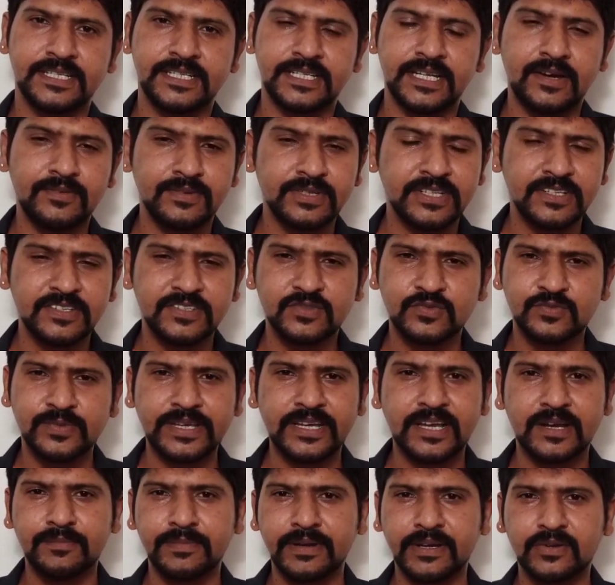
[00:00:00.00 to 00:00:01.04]
Nowadays
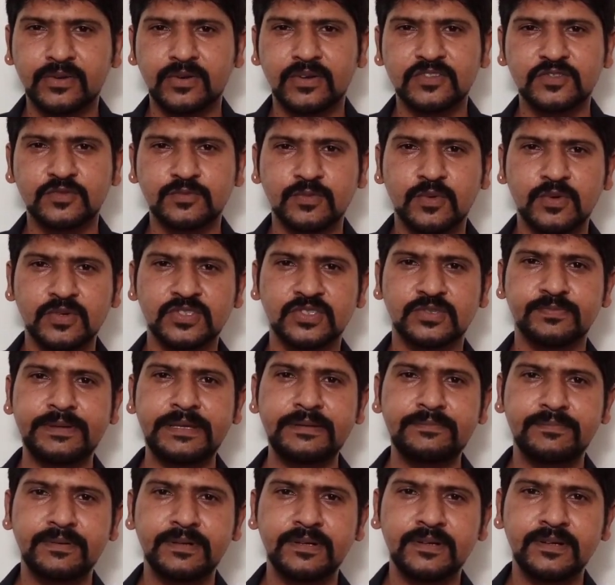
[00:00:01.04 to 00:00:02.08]
we come across most
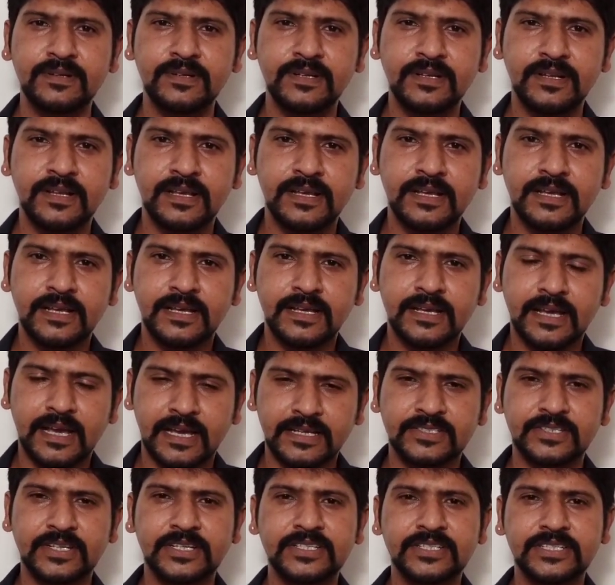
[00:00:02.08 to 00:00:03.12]
people
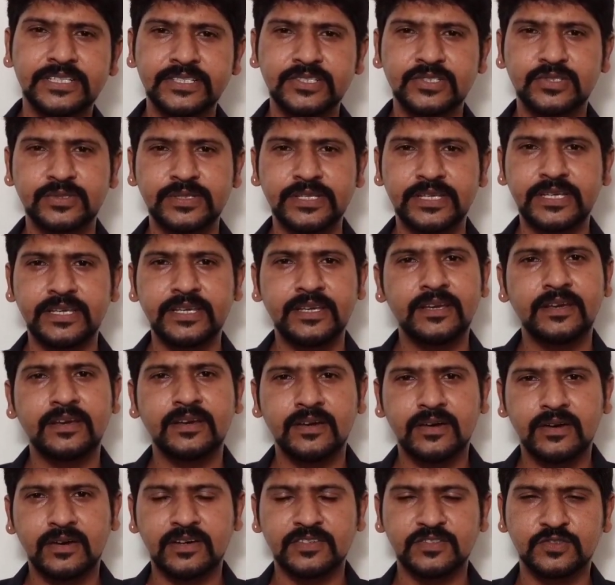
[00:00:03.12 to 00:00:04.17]
attending to the
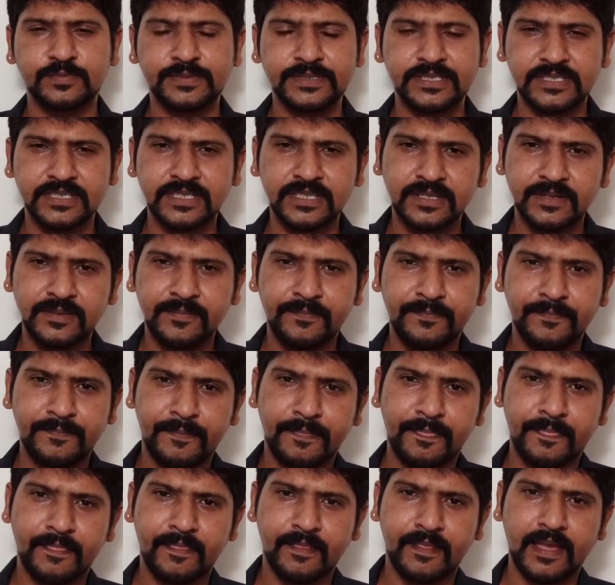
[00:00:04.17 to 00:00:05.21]
hospital,
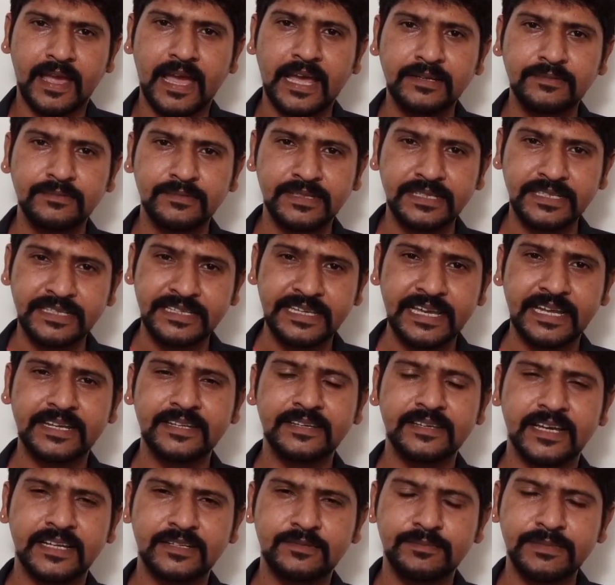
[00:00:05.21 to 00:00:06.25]

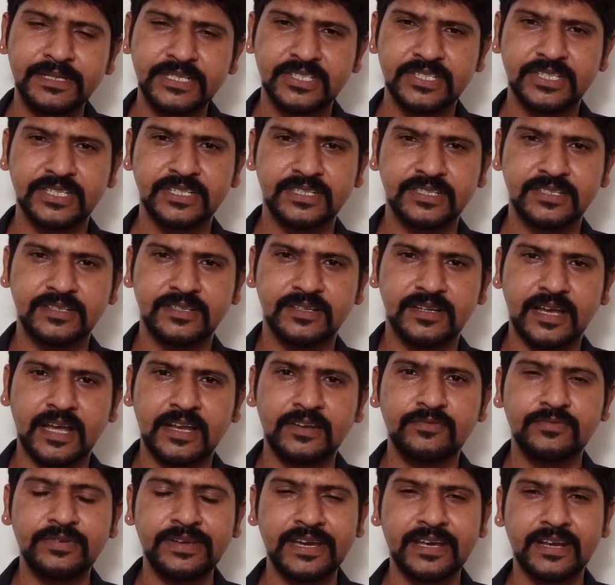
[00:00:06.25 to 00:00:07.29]
getting admitted,
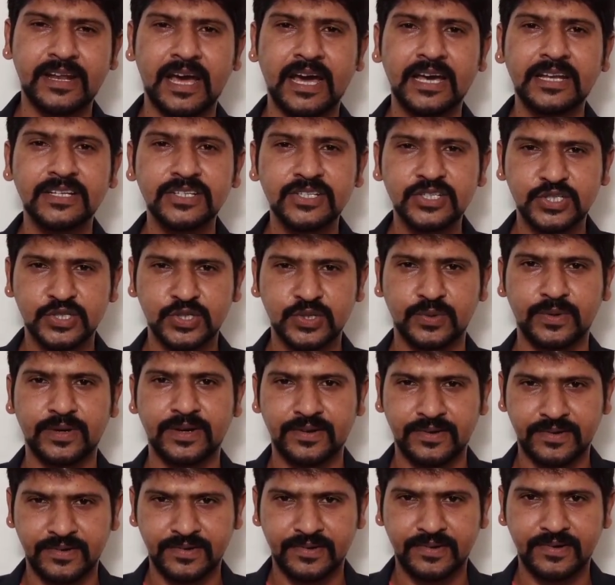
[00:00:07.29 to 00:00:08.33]
and we are
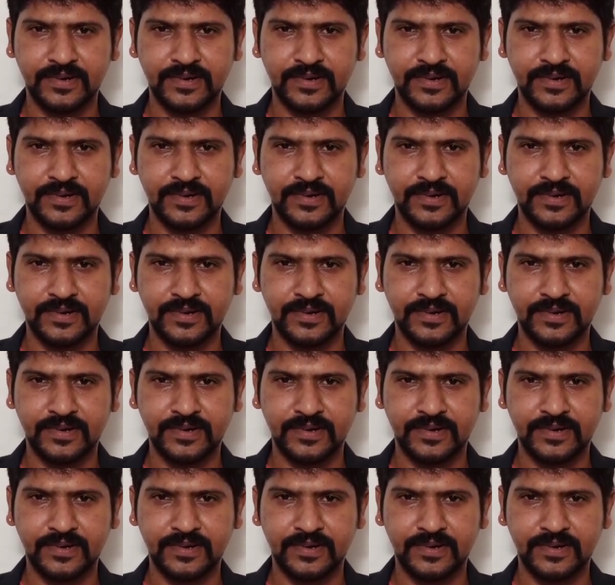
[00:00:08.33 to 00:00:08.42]
unsure